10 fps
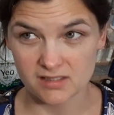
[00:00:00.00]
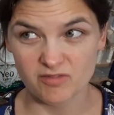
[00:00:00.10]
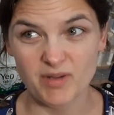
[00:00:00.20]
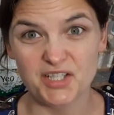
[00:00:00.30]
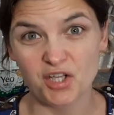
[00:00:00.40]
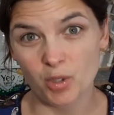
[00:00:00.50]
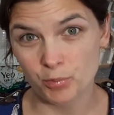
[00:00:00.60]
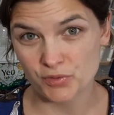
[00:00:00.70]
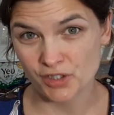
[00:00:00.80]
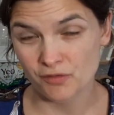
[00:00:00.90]
I've made a couple
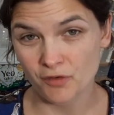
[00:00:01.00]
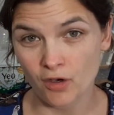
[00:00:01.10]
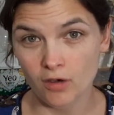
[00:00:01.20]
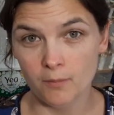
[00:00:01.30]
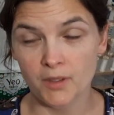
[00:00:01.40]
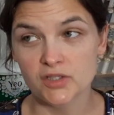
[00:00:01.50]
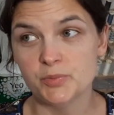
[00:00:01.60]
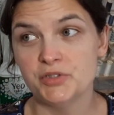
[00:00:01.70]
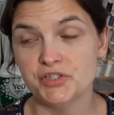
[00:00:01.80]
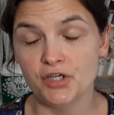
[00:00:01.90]
so far. My
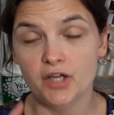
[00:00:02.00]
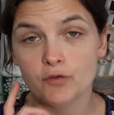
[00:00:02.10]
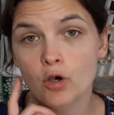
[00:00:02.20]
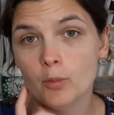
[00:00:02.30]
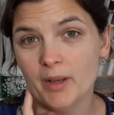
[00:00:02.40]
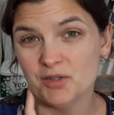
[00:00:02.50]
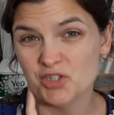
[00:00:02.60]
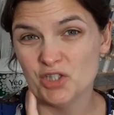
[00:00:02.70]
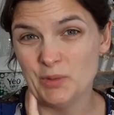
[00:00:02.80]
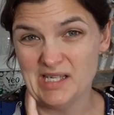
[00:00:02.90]
husband have got about
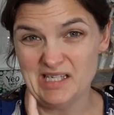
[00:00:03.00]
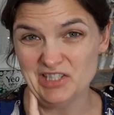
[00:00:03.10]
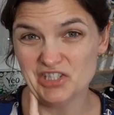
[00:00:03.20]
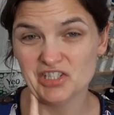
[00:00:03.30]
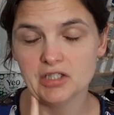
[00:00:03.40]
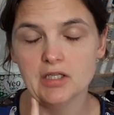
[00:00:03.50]
2 each,